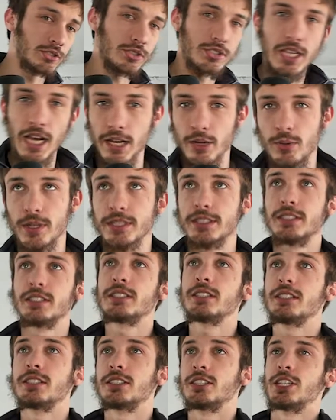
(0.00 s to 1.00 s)
Side Quest. This
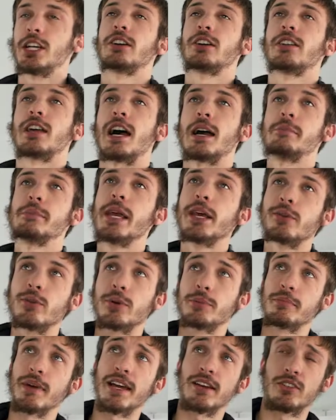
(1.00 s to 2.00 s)
is a channel that I made with
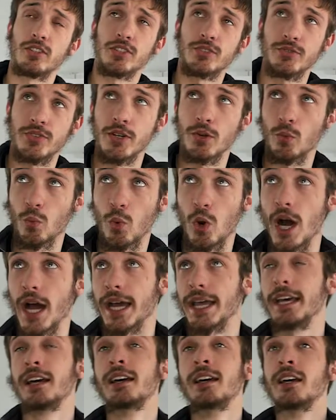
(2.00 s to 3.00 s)
my close friend
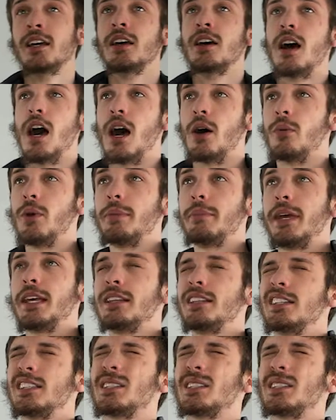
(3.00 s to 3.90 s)
Wyatt. We made this